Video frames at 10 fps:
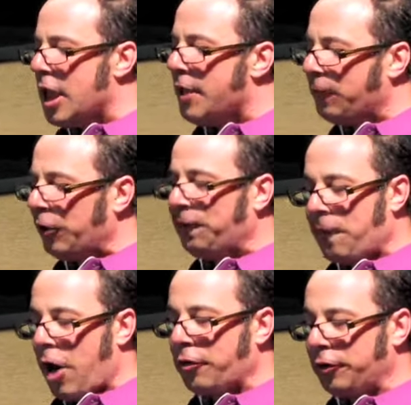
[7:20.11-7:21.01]
If your
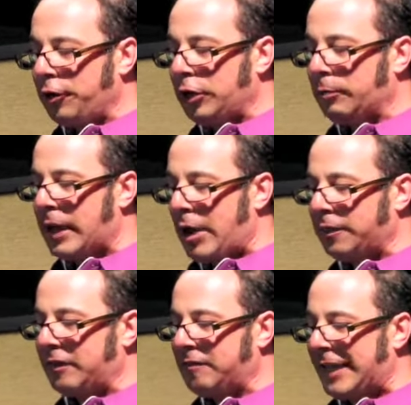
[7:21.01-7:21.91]
father knew you were out
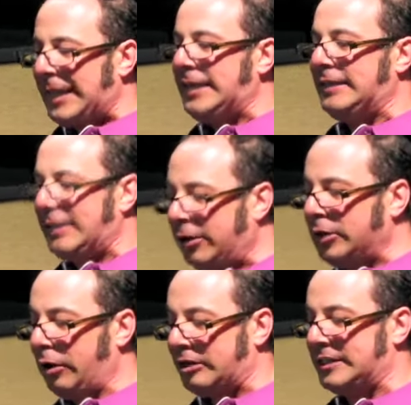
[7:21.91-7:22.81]
this late, he'd kill
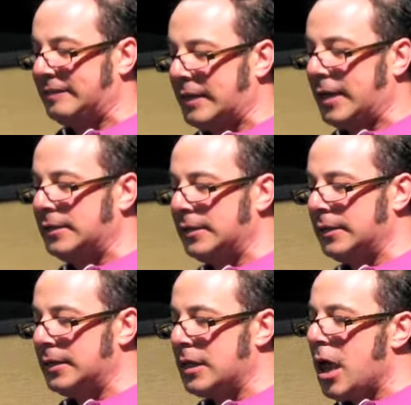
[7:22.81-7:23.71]
you, she said.
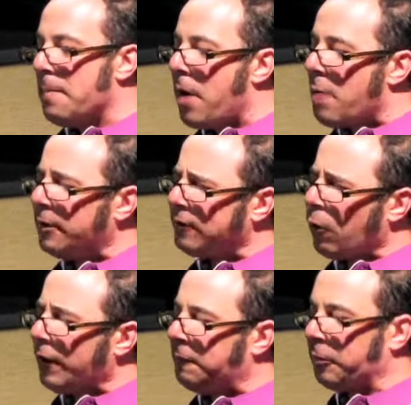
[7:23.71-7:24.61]
Mom was
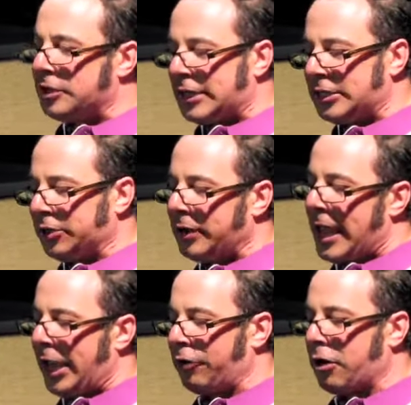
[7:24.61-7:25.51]
always projecting her
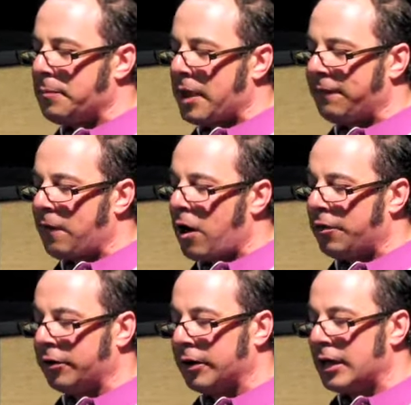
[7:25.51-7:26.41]
anger on my
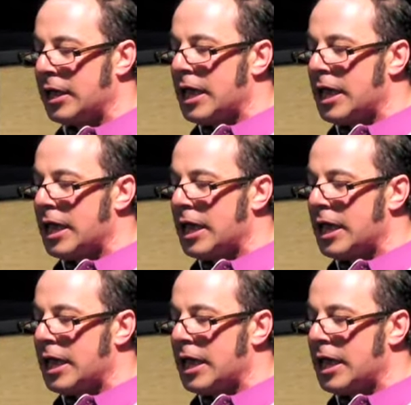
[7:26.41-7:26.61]
father.